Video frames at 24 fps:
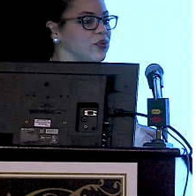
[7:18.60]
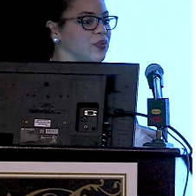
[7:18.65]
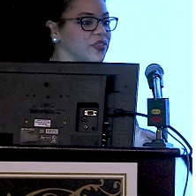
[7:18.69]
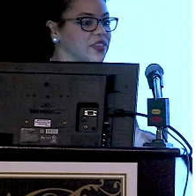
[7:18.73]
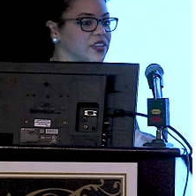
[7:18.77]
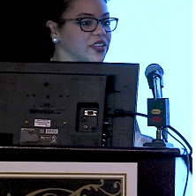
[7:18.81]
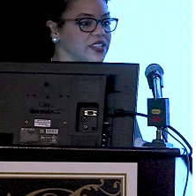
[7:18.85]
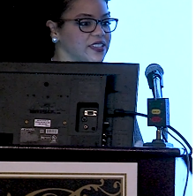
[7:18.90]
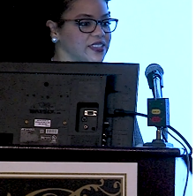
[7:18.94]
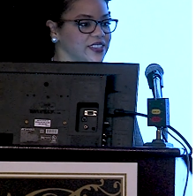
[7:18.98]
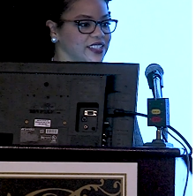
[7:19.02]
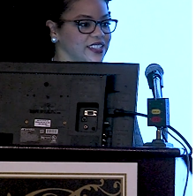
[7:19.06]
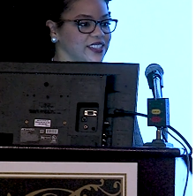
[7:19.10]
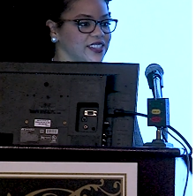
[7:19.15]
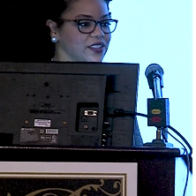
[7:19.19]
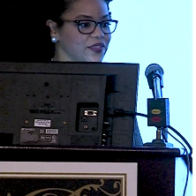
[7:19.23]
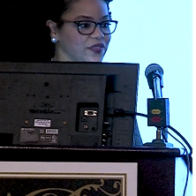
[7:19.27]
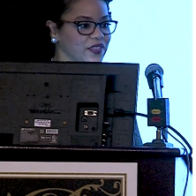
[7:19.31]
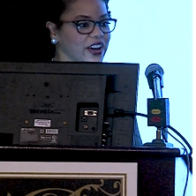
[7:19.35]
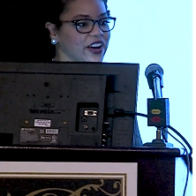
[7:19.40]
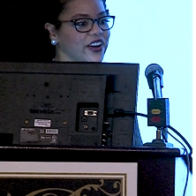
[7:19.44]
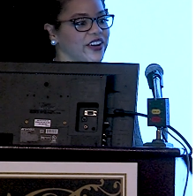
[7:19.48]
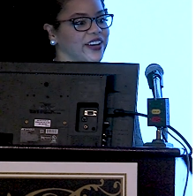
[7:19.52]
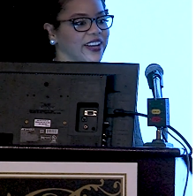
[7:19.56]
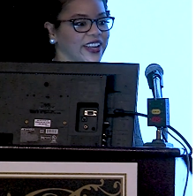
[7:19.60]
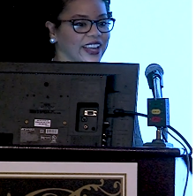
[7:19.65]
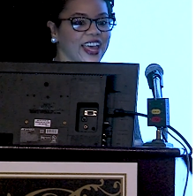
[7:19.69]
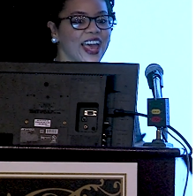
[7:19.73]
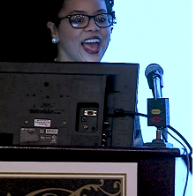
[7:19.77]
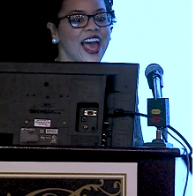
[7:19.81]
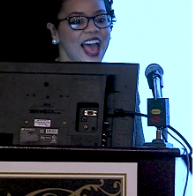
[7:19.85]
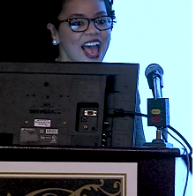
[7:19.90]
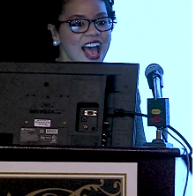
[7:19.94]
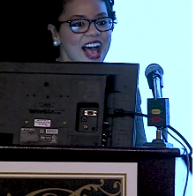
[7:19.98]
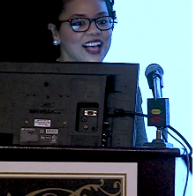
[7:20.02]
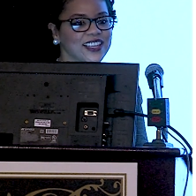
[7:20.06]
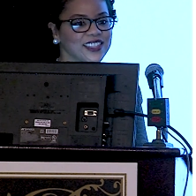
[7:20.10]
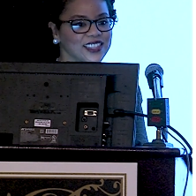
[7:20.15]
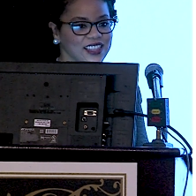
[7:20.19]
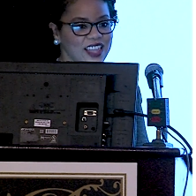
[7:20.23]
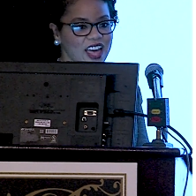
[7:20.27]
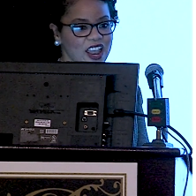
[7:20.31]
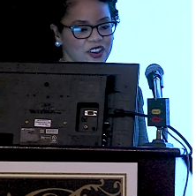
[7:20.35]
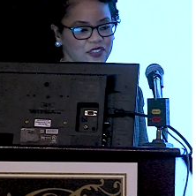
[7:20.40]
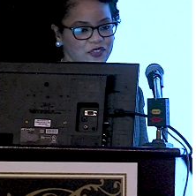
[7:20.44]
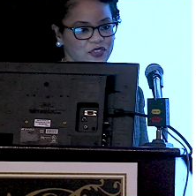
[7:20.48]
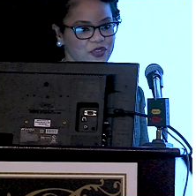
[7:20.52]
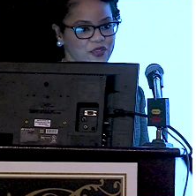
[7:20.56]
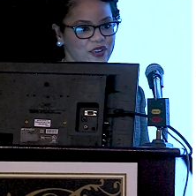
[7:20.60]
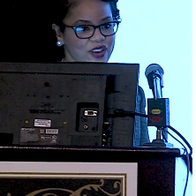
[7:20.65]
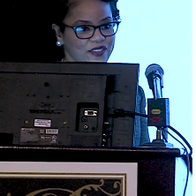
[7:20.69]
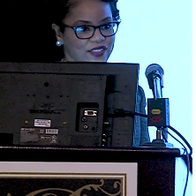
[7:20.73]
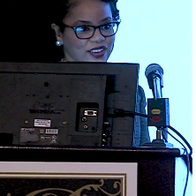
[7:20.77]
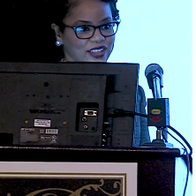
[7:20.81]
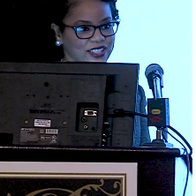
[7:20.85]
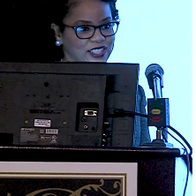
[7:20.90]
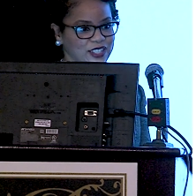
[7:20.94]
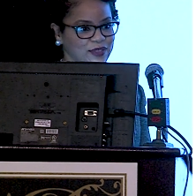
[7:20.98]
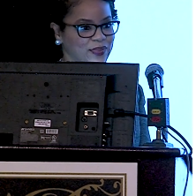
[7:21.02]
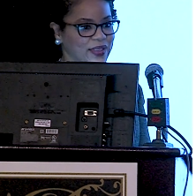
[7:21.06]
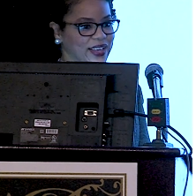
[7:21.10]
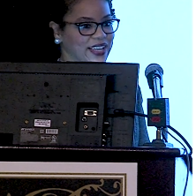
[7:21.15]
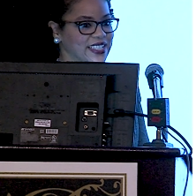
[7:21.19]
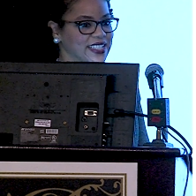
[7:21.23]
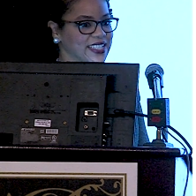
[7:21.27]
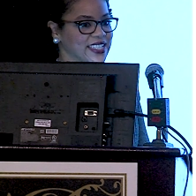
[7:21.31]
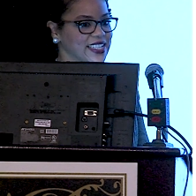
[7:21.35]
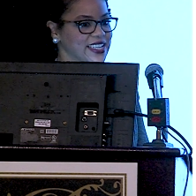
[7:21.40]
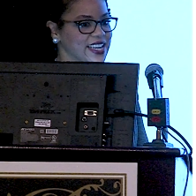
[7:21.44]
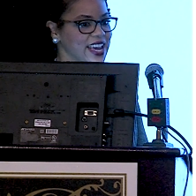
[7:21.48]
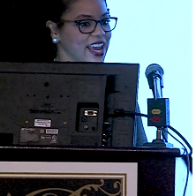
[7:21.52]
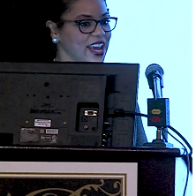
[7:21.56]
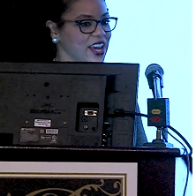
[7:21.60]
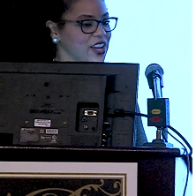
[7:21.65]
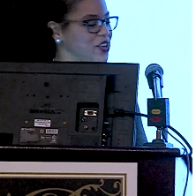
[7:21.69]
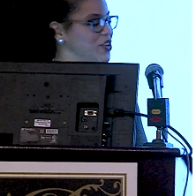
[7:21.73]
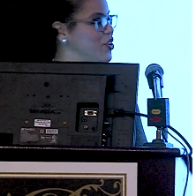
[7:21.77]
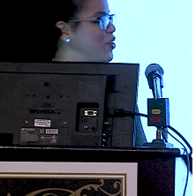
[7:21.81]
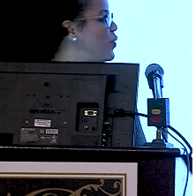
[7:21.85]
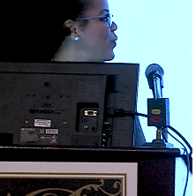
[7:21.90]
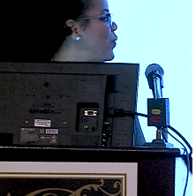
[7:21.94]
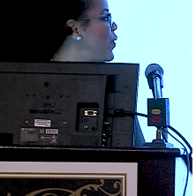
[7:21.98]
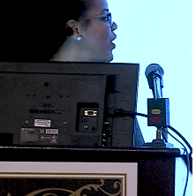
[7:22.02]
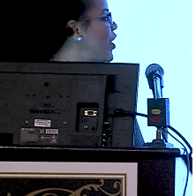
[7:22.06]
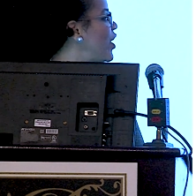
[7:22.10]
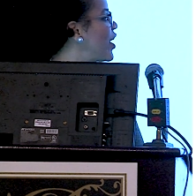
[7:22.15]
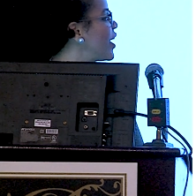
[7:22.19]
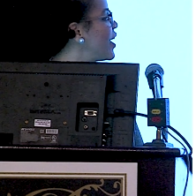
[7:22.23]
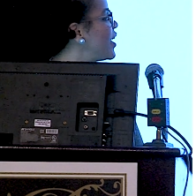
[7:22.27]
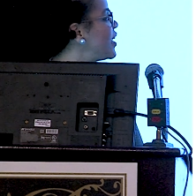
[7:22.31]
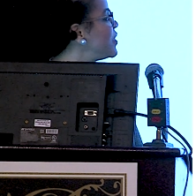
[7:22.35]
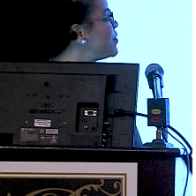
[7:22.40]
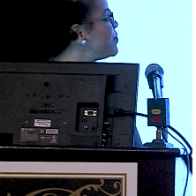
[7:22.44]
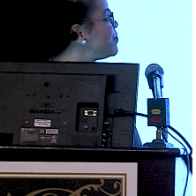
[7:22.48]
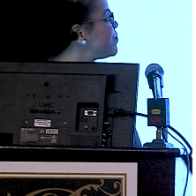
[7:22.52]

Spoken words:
with the disease severity, as a lot of you have explained today in your work.